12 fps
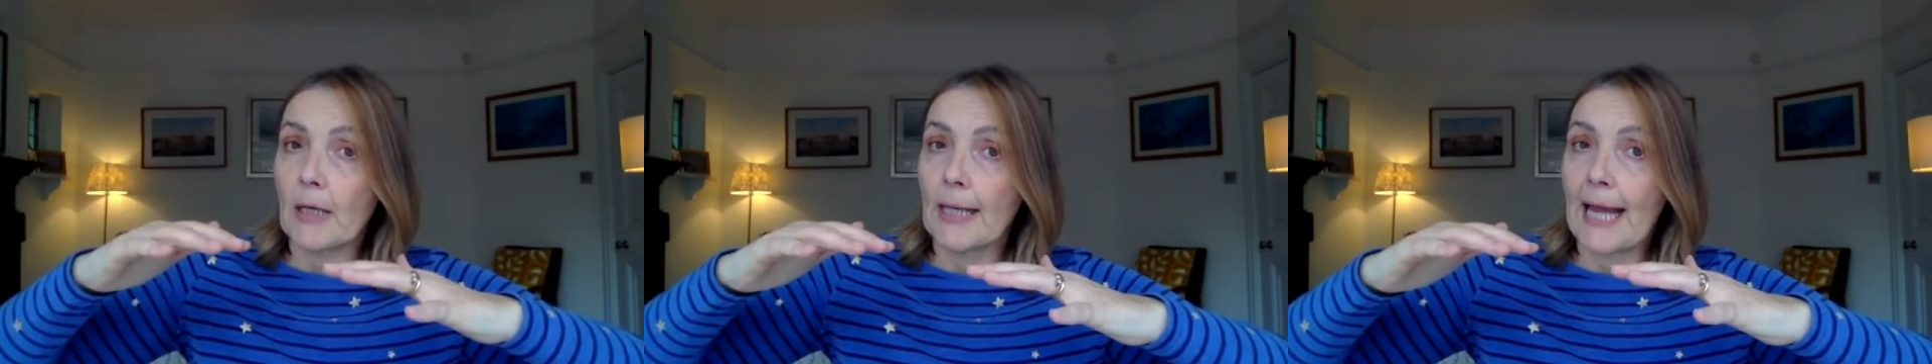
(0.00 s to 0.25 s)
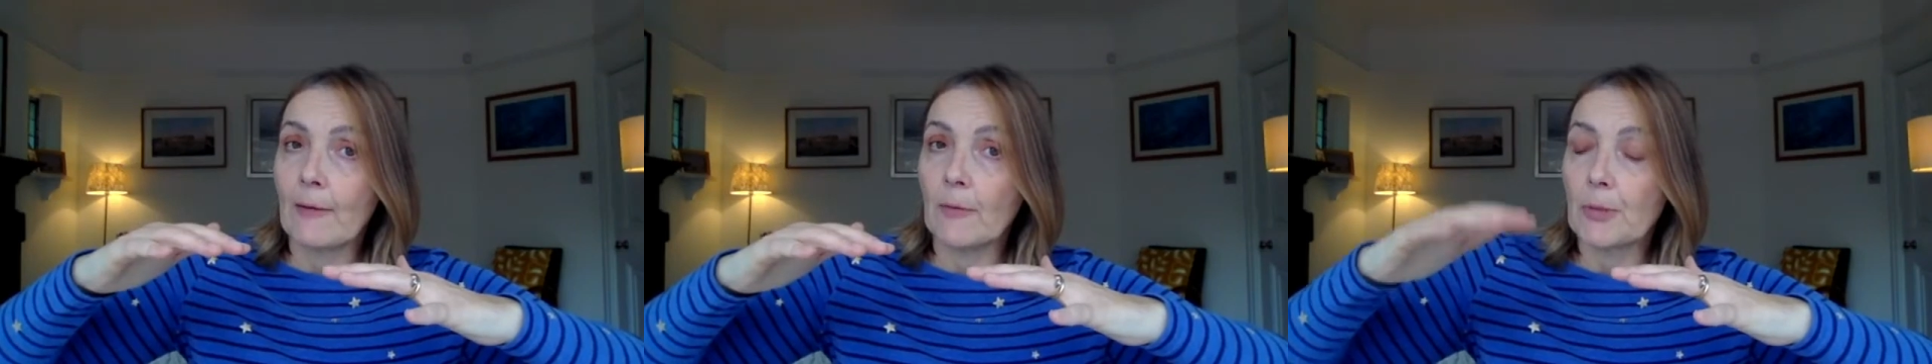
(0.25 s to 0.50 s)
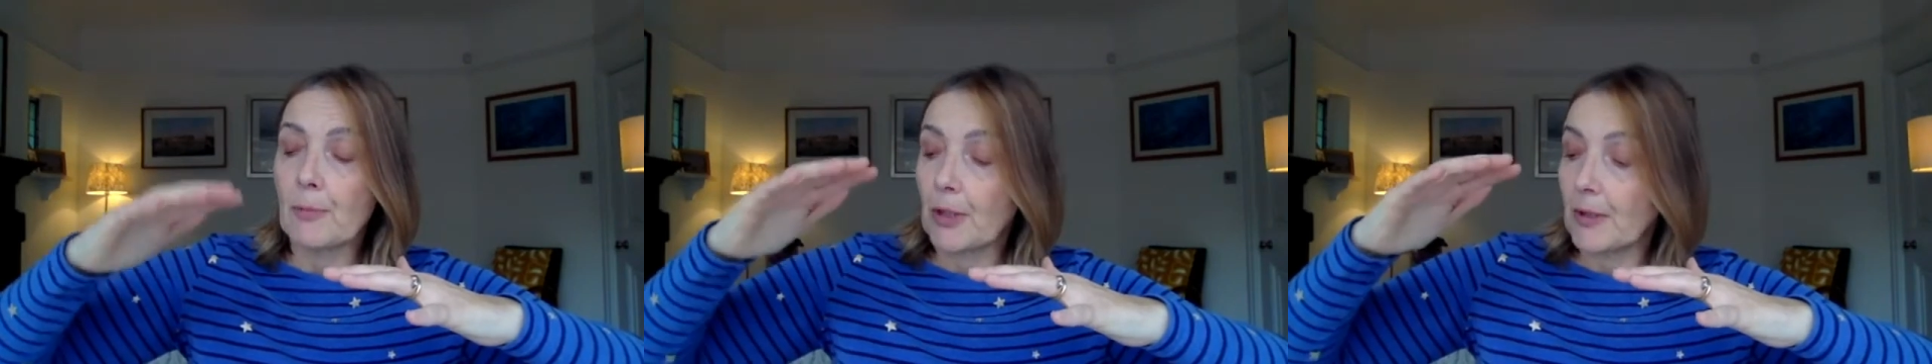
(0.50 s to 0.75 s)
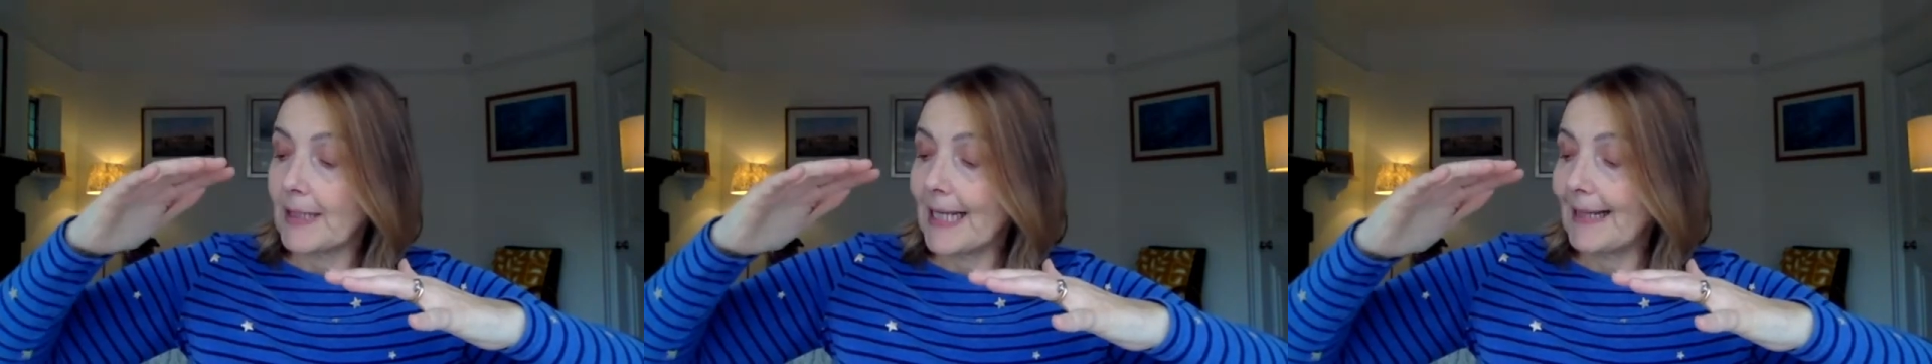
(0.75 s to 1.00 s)
language
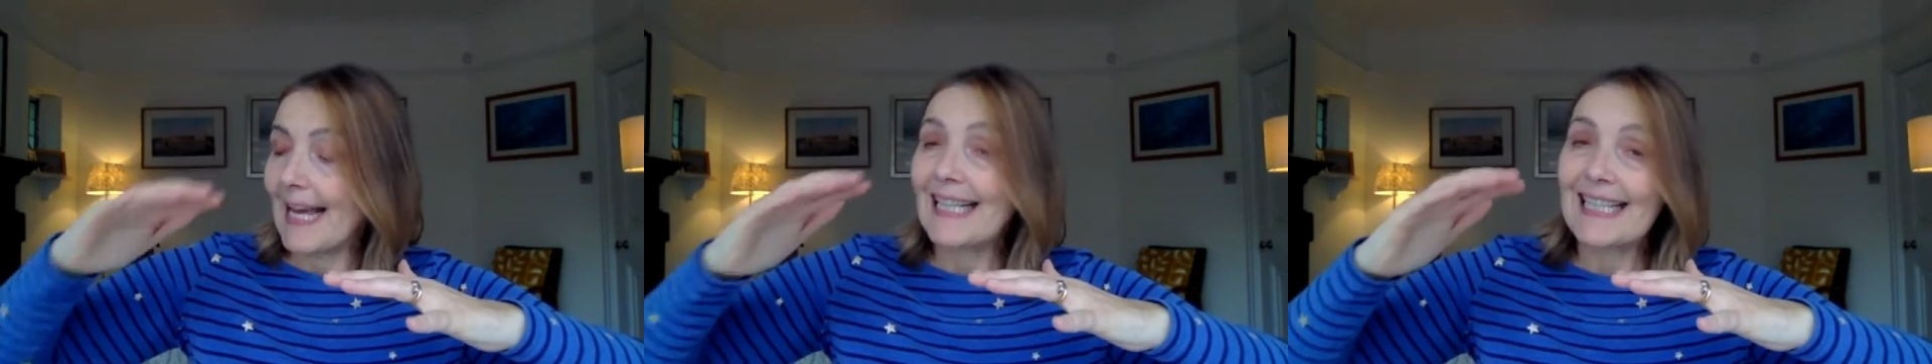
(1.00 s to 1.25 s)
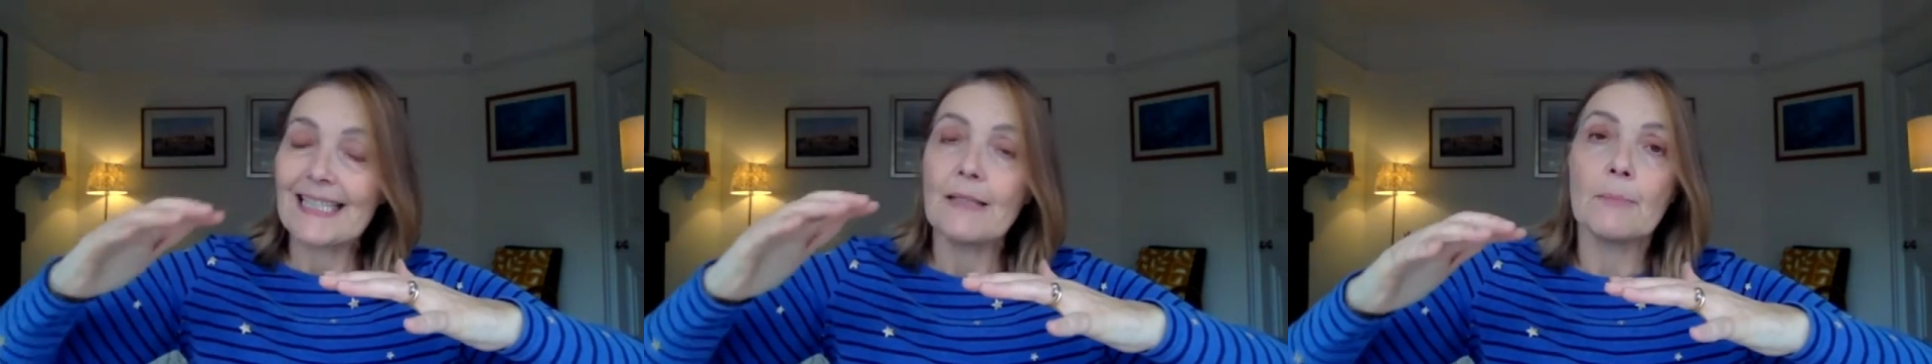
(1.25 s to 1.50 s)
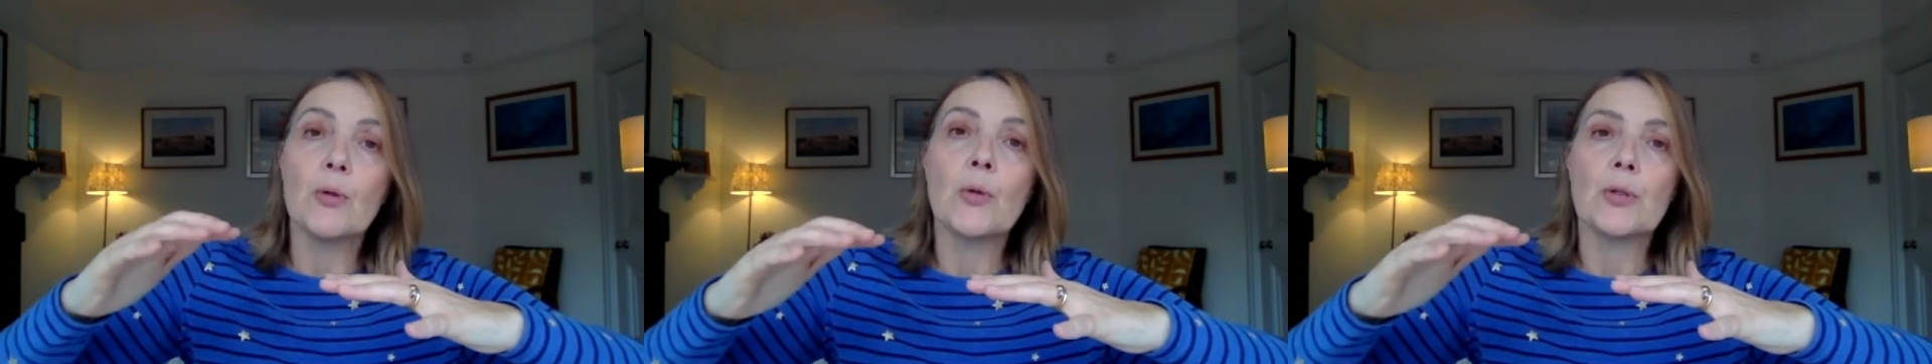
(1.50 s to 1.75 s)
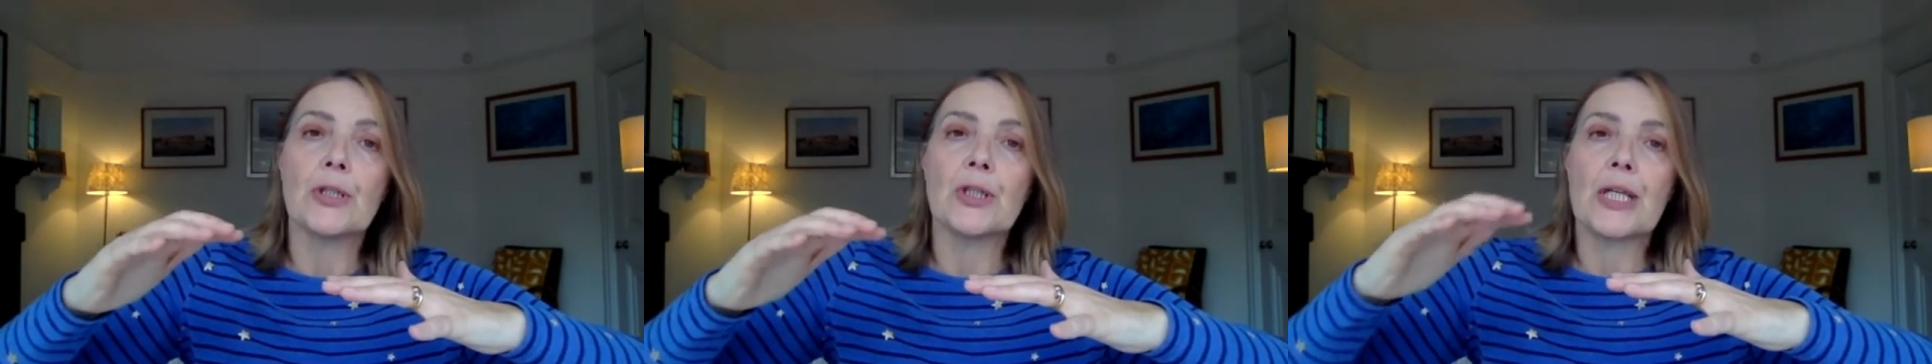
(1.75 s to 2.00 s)
because that is
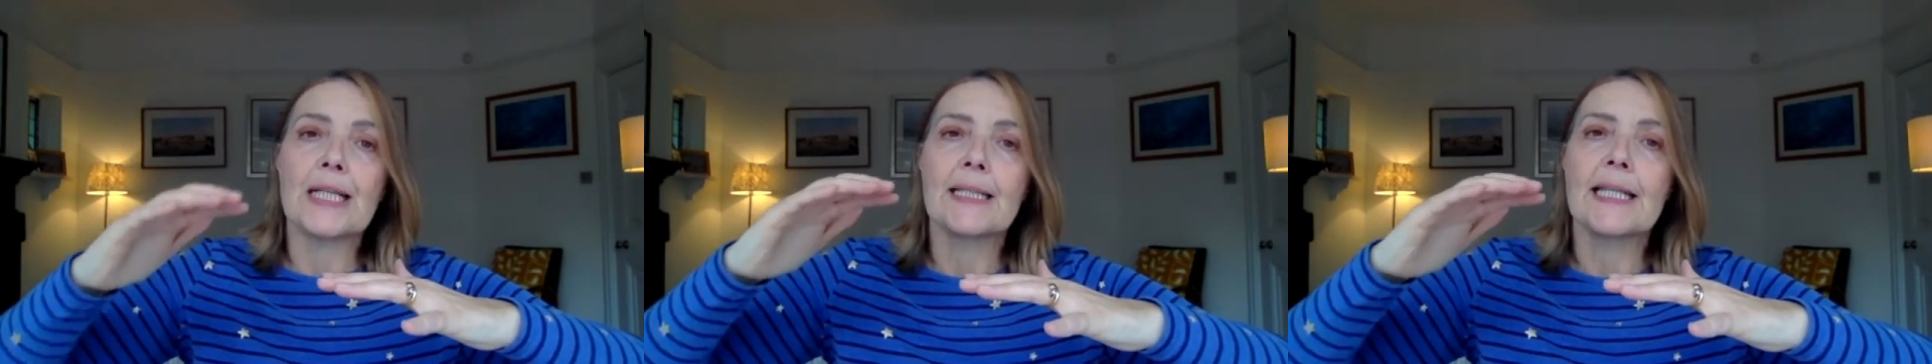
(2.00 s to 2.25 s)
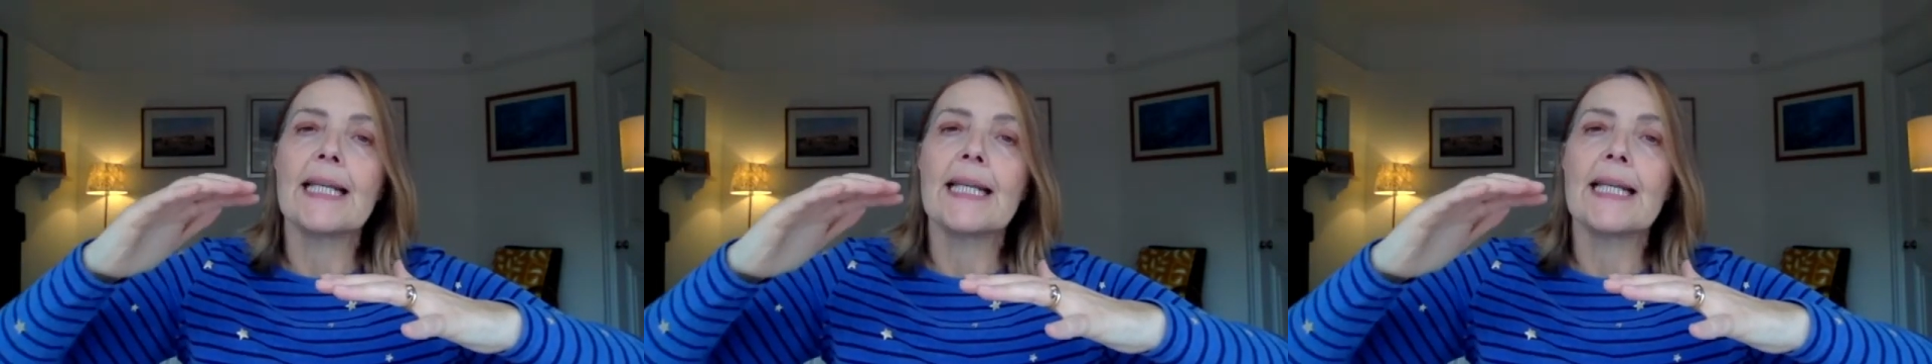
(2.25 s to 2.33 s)
important. It's